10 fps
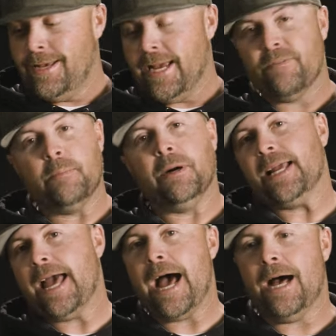
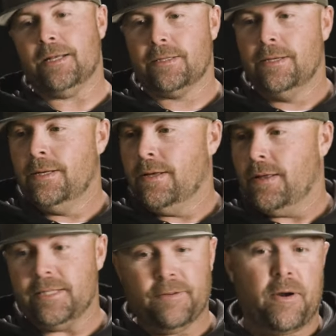Everybody has
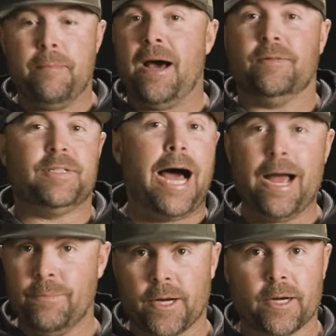a different amount of
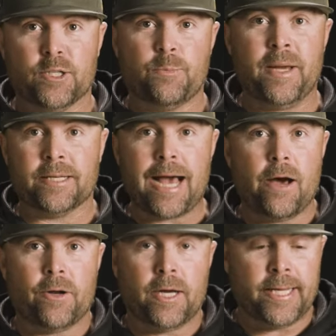time they're going to spend
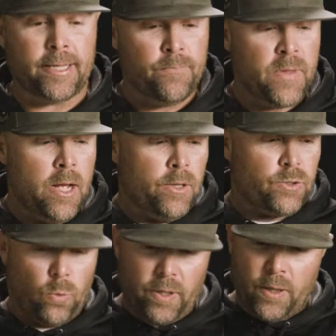coyote hunting.
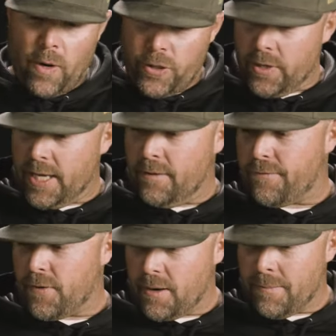So really what you get in
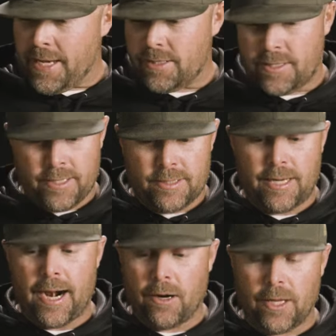front of me is the
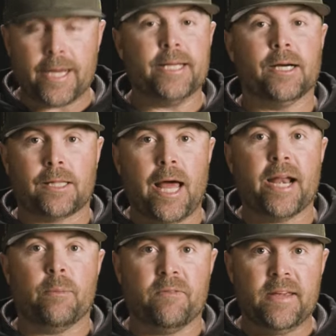entire Lucky Duck
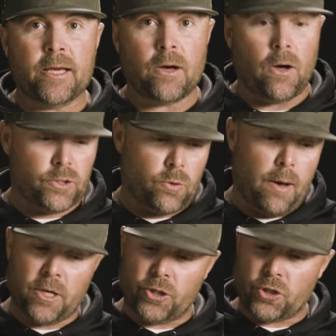lineup of e-calls. So I'm
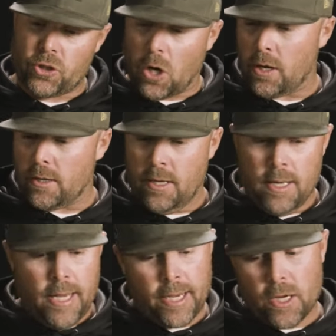going to start
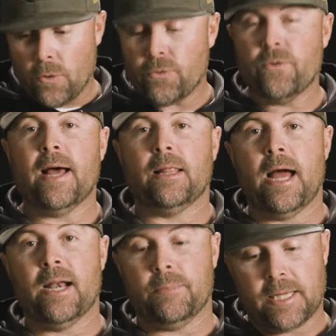and go through that
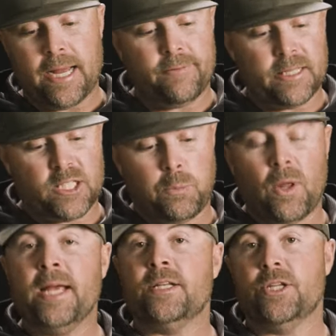lineup to kind of
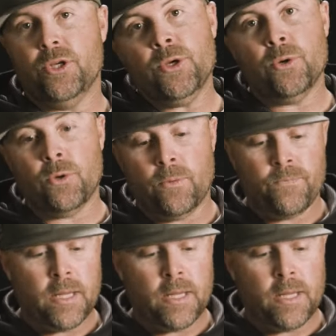explain to you